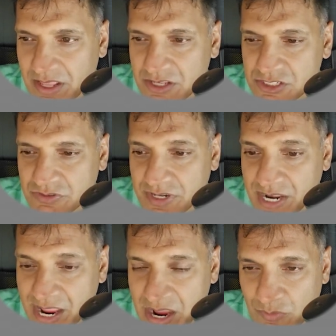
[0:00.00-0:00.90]
So
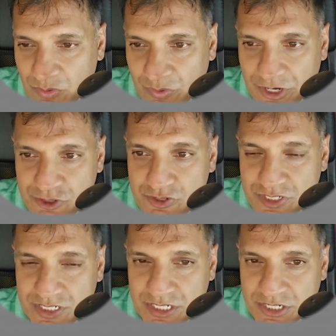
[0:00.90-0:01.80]
now what we're
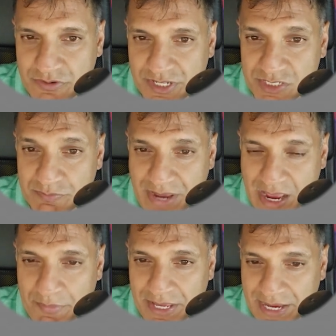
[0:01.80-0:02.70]
interested in doing is
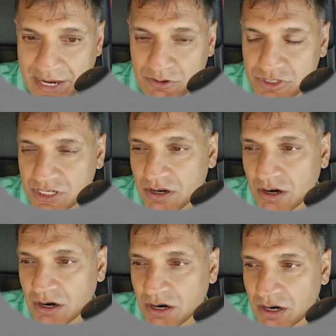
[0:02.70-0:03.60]
mapping out
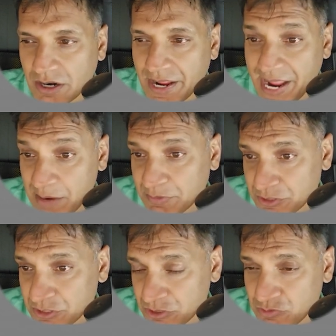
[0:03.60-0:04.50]
our
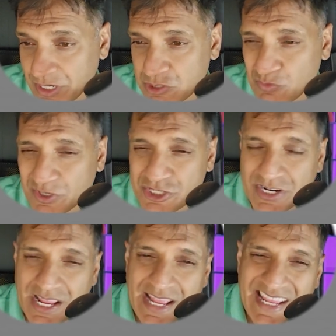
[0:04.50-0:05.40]
amplitudes, right, which
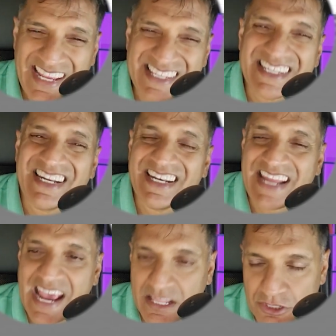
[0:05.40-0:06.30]
is an
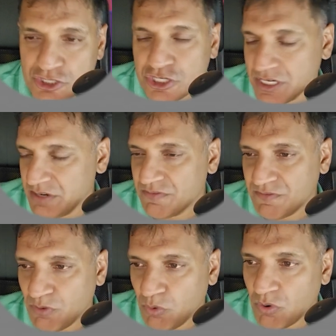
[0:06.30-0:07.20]
analogy
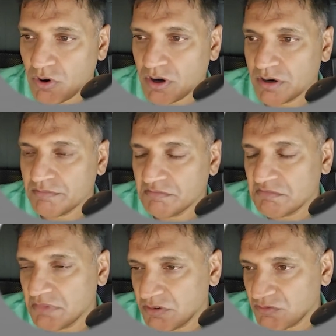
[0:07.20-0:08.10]
for
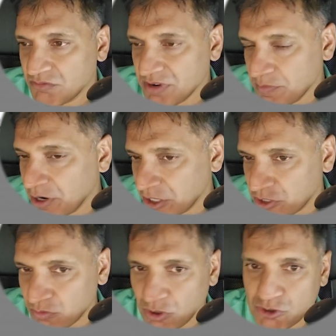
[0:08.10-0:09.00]
rebar
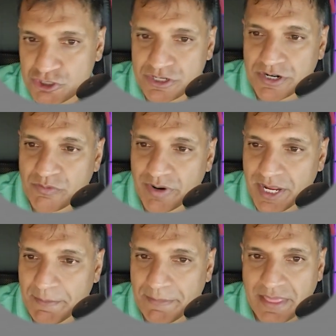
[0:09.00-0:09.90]
corrosion in a way.